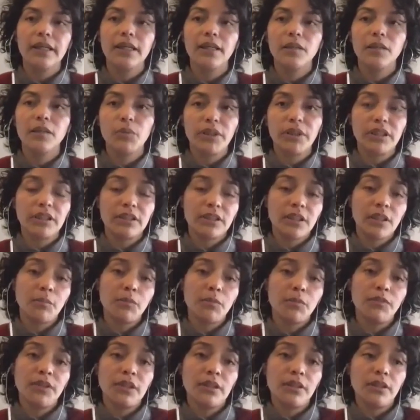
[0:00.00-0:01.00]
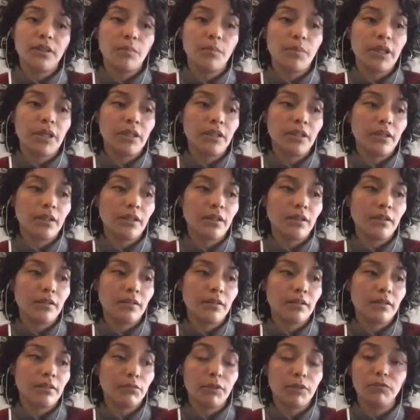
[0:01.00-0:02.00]
And by the time of the
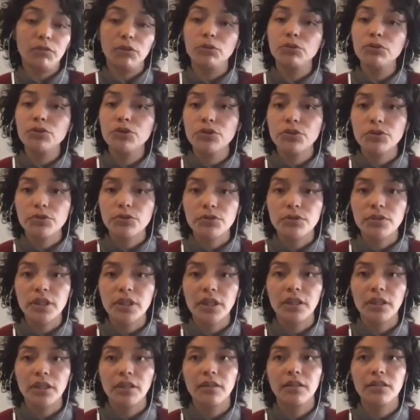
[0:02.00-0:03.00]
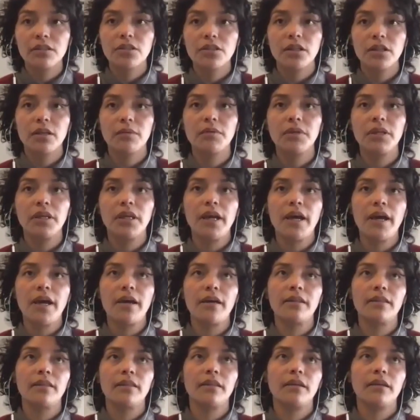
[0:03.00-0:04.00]
independence revolutions, then the Yarabi
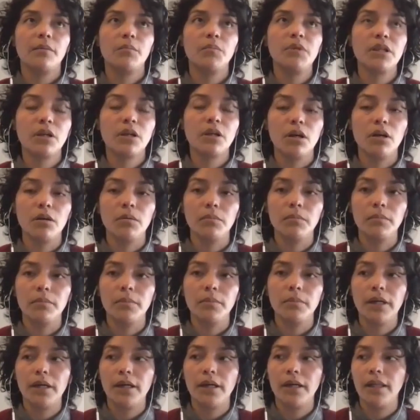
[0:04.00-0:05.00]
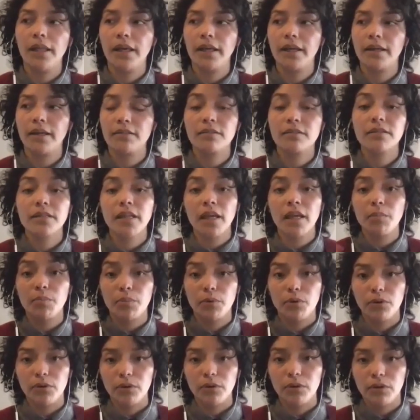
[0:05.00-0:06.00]
had uh, become like a
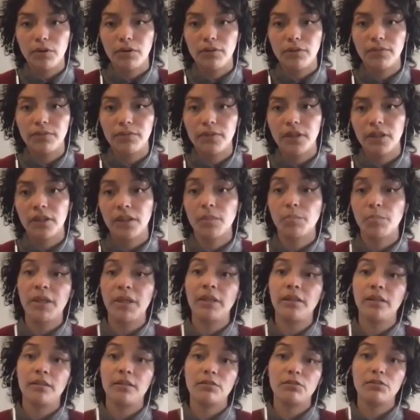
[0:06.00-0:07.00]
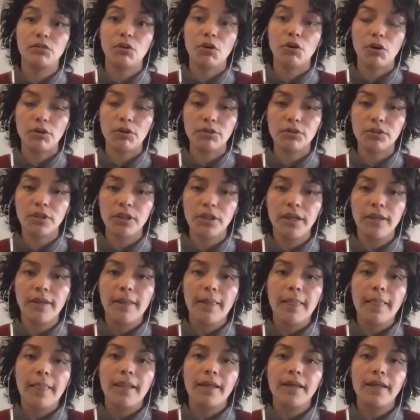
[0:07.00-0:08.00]
staple of the independence cause
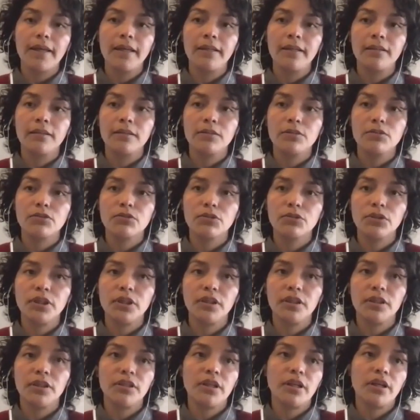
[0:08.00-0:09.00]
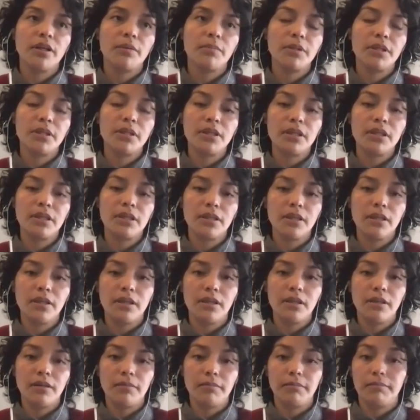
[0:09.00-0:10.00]
and so then the
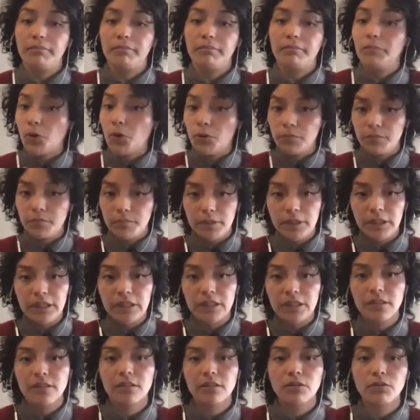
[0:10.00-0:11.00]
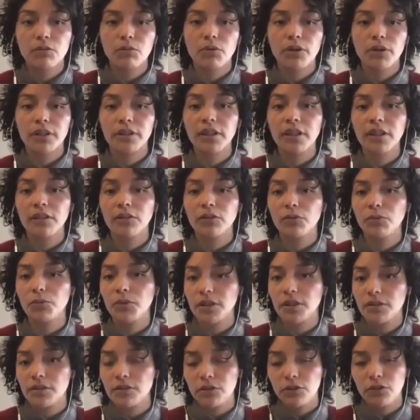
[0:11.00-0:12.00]
Yarabi, uh, well, in this quartetto
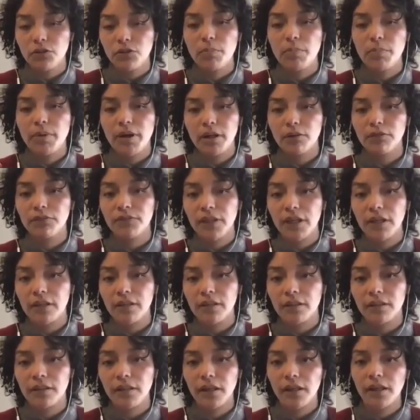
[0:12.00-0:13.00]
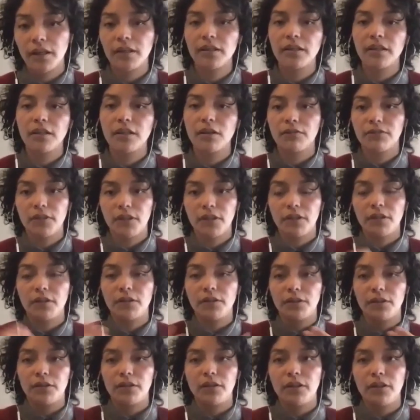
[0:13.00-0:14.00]
was, you know, part of that that idea of the
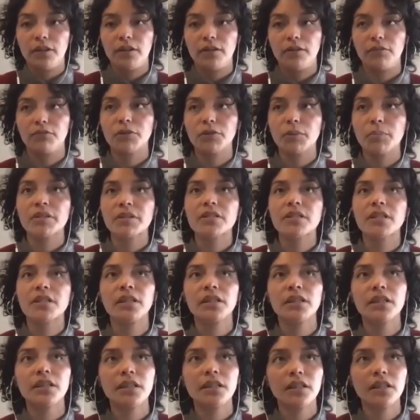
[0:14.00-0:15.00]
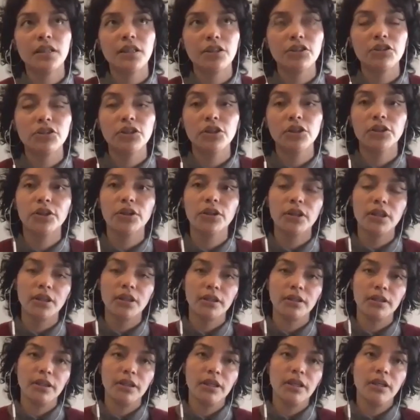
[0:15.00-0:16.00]
uh, representing the
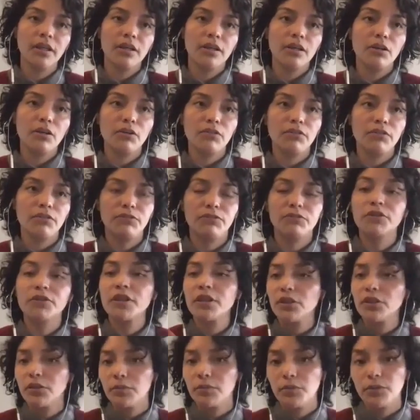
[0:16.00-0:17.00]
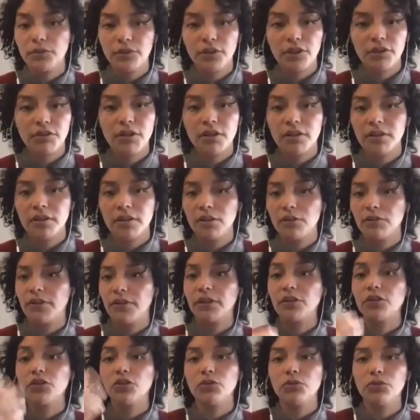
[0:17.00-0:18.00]
yearning of freedom or the yearning of a
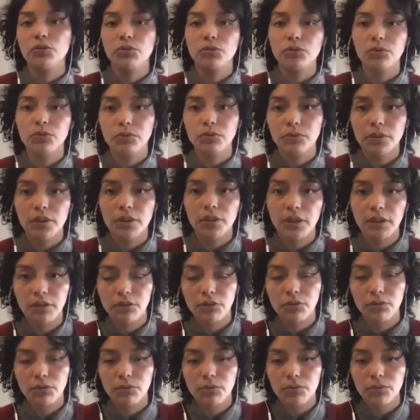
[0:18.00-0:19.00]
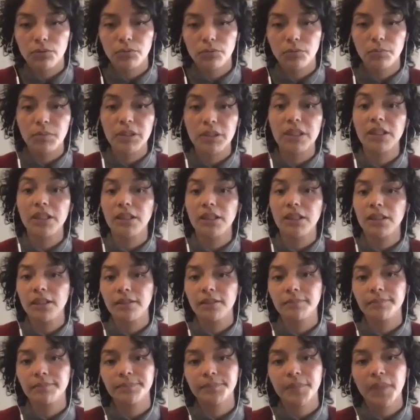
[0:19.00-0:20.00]
new a new
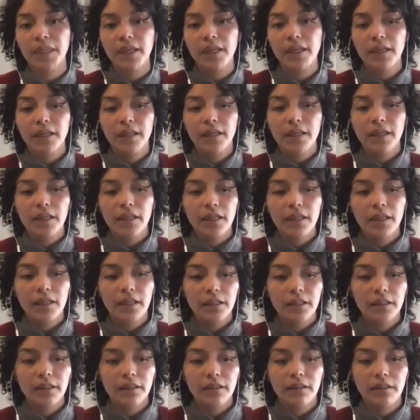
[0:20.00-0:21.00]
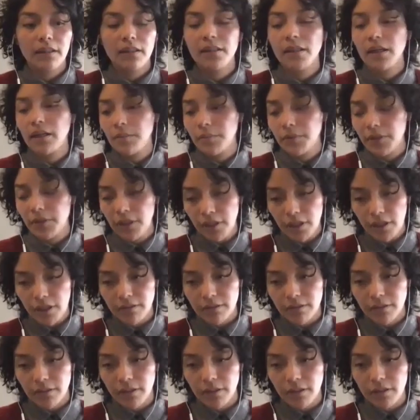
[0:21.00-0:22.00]
beginning. Mm-hmm. And the Yarabi
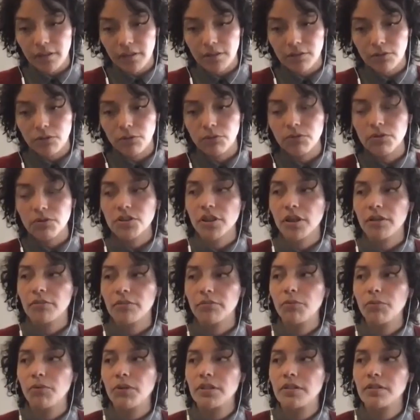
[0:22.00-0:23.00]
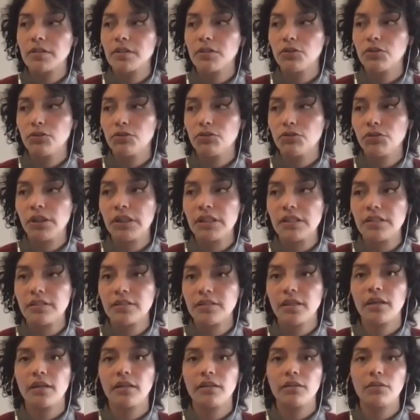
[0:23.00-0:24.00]
as a song genre was usually
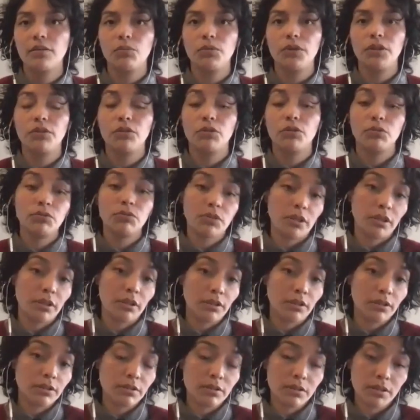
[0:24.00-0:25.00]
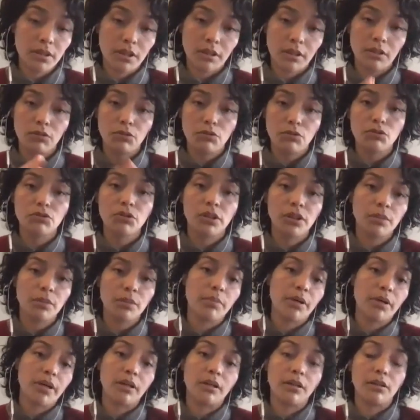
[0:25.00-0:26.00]
sung with two singers, singing usually in
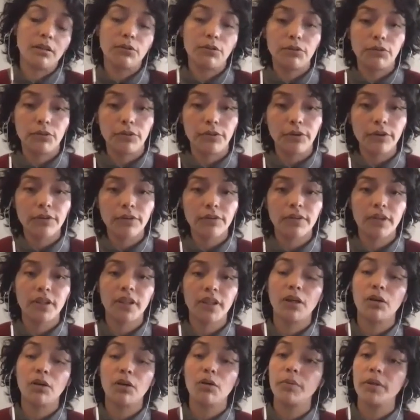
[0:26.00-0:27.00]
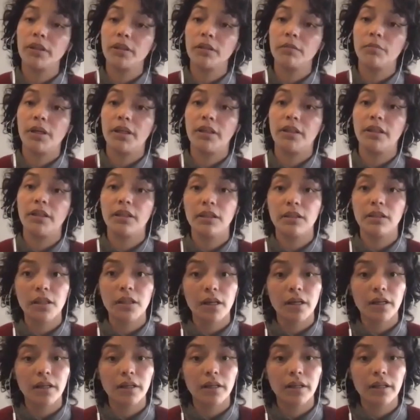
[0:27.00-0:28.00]
parallel thirds and accompanied by the
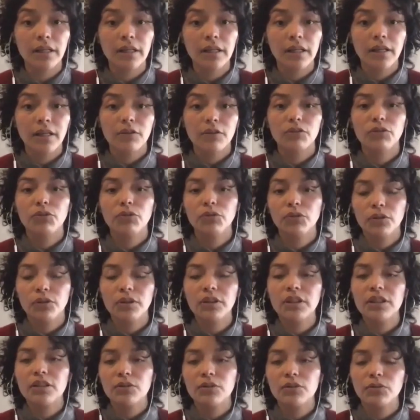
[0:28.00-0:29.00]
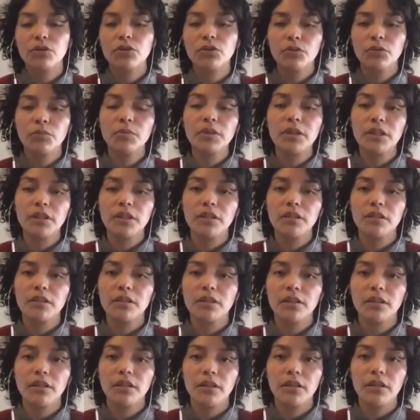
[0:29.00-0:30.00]
guitar. So this could
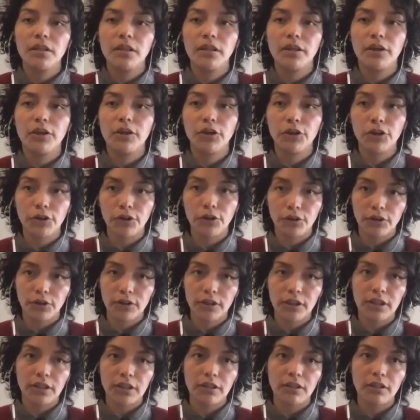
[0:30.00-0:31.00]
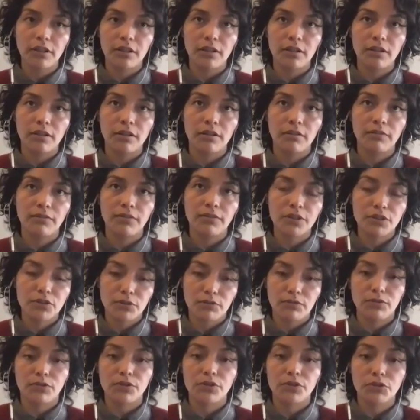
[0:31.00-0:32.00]
be uh, heard in the
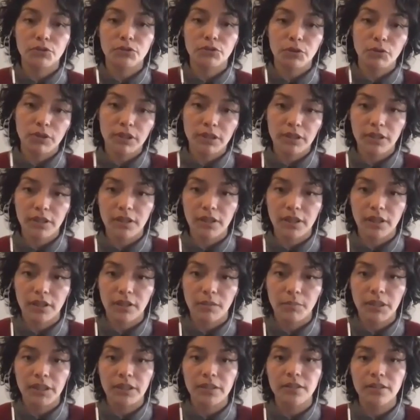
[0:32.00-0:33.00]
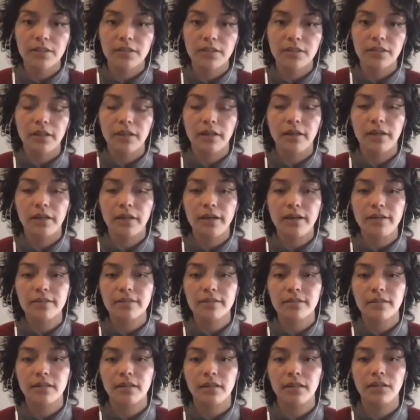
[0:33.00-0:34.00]
version for string quartet that Ximenez uh,
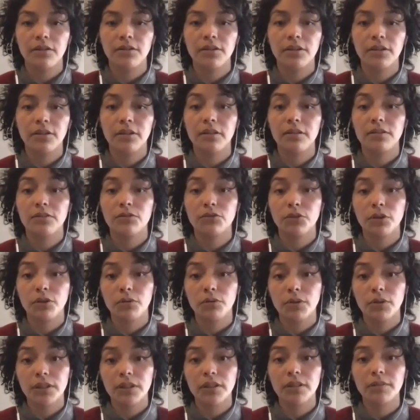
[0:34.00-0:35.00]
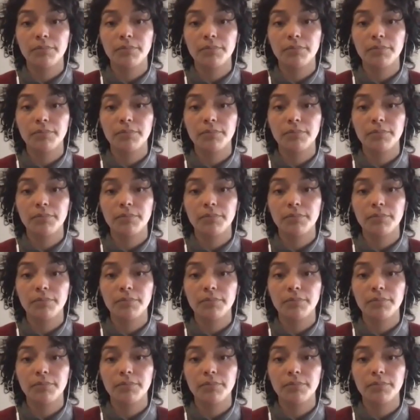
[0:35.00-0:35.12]
has here in and the There's also quartet. some